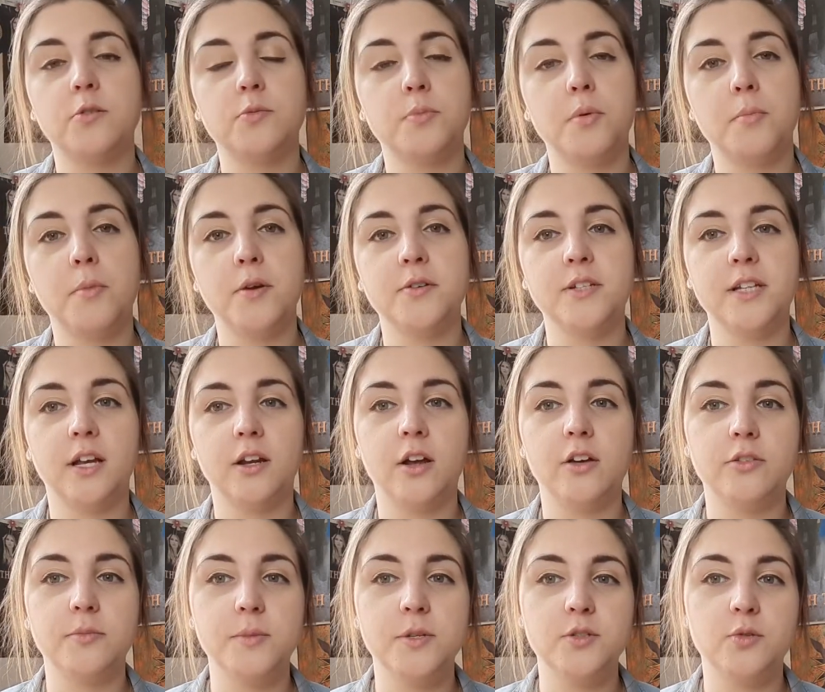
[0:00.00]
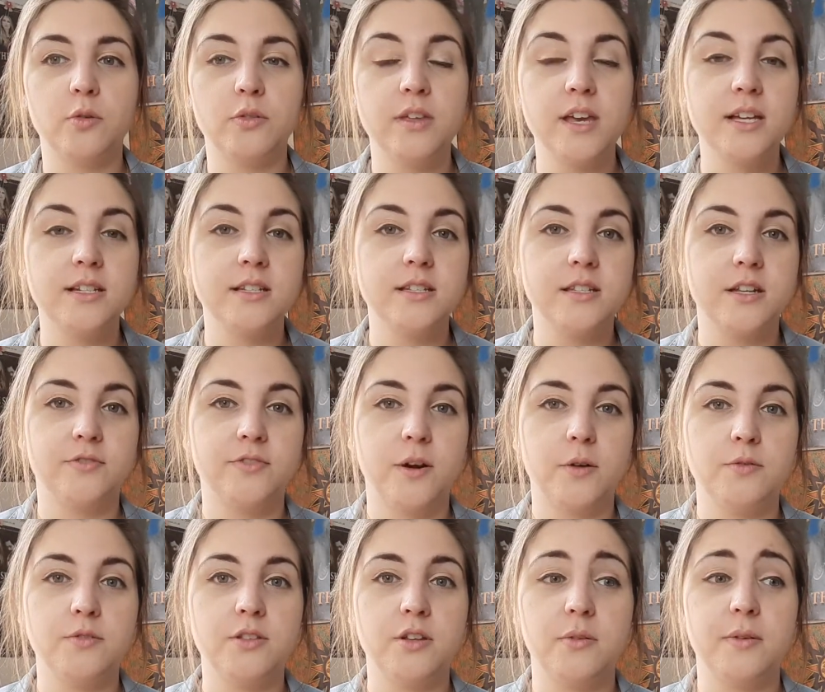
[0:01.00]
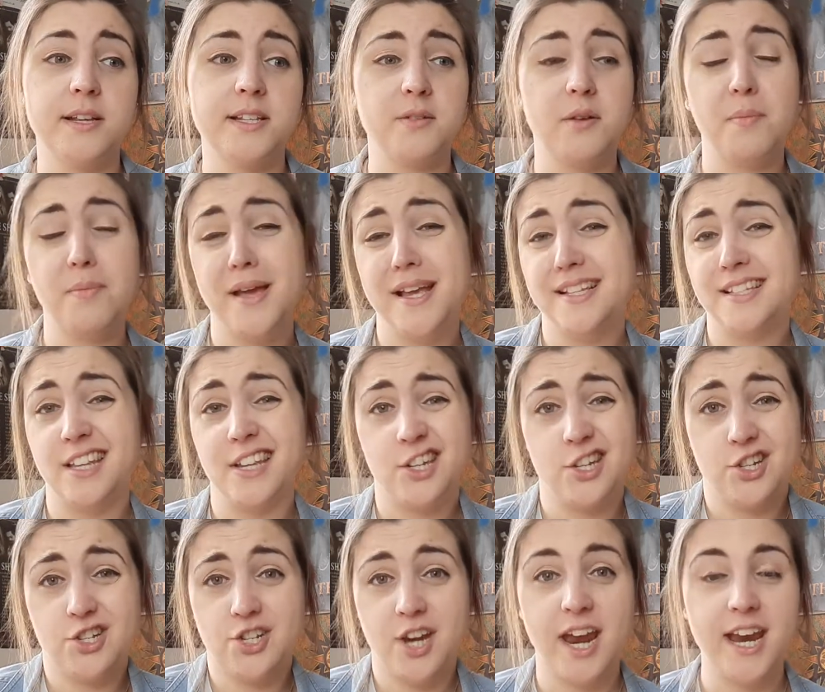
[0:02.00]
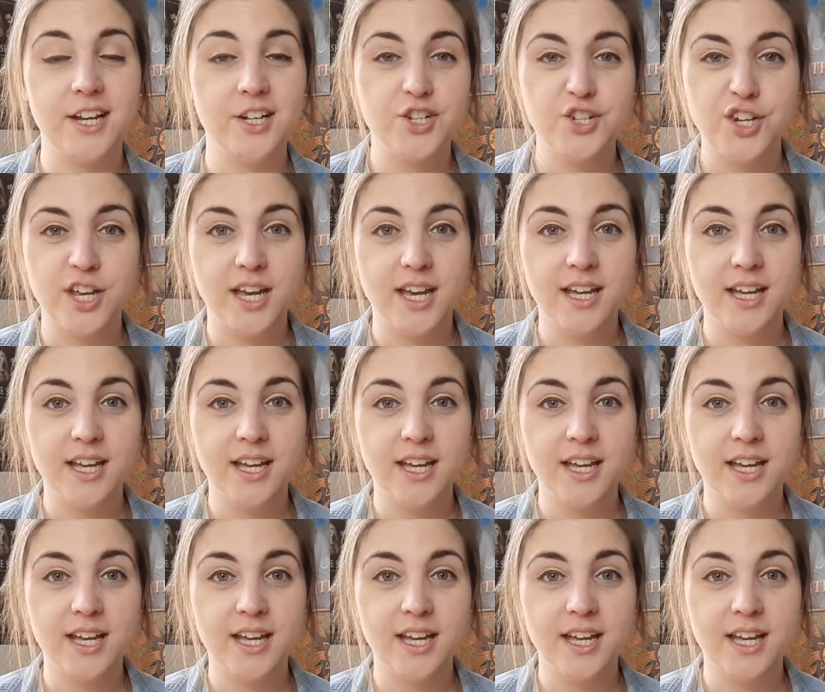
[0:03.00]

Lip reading: promoting a lot of the musical theatre stuff I was doing. So I basically just changed